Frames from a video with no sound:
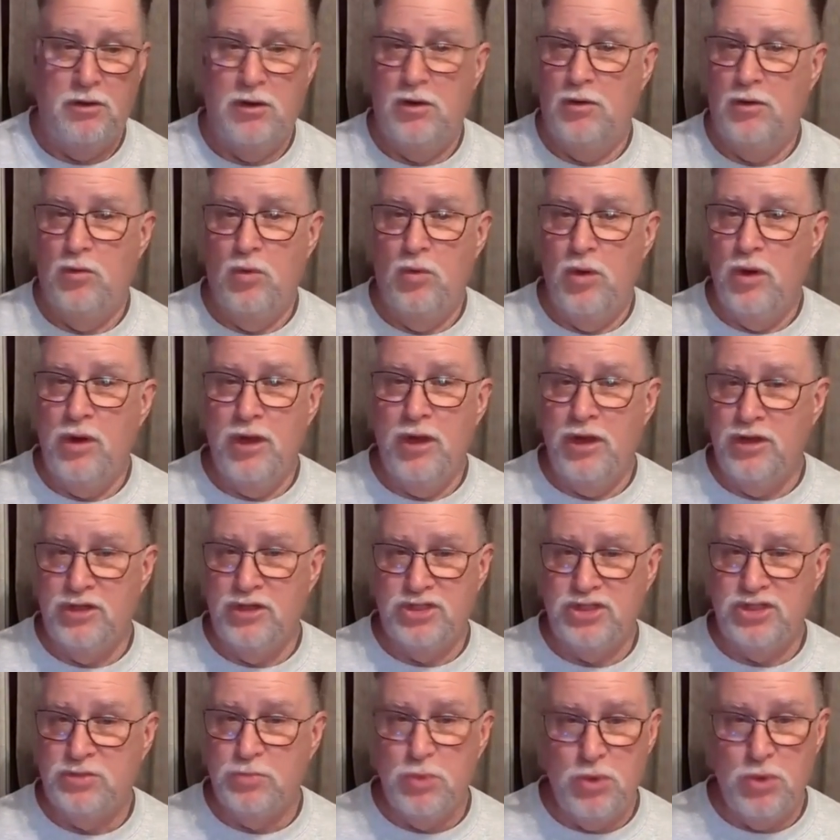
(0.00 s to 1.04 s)
we're in a
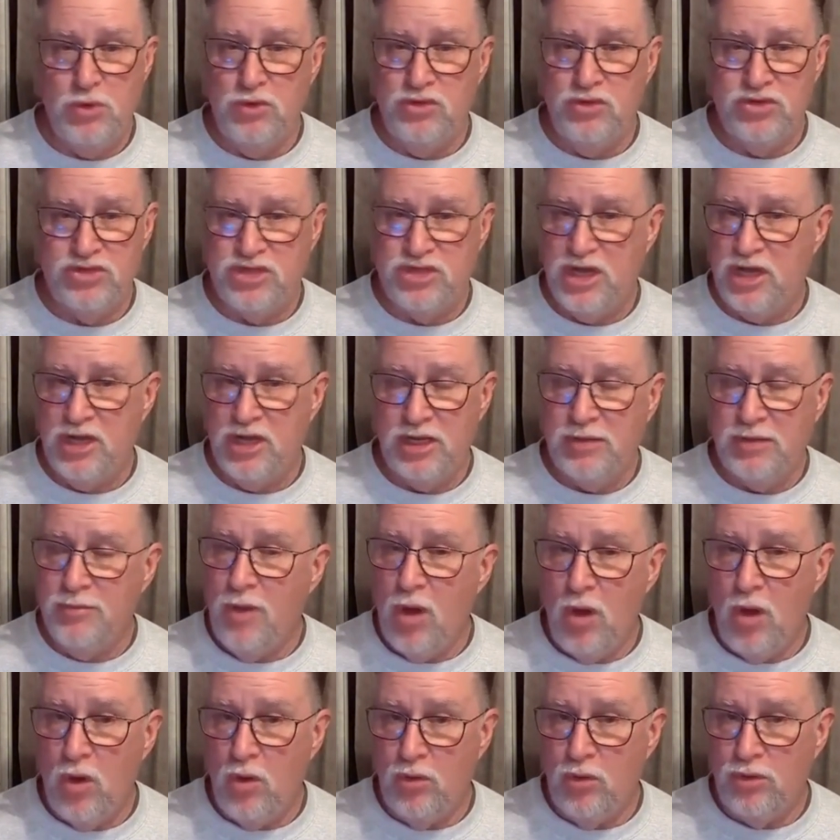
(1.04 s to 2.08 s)
smooth sailing
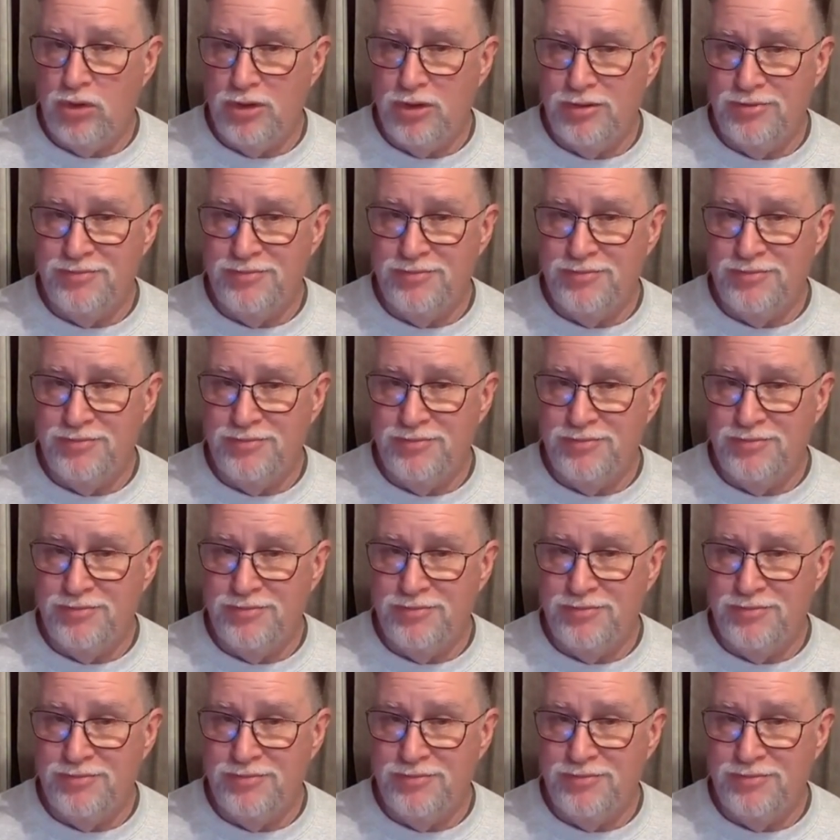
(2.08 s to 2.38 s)
mode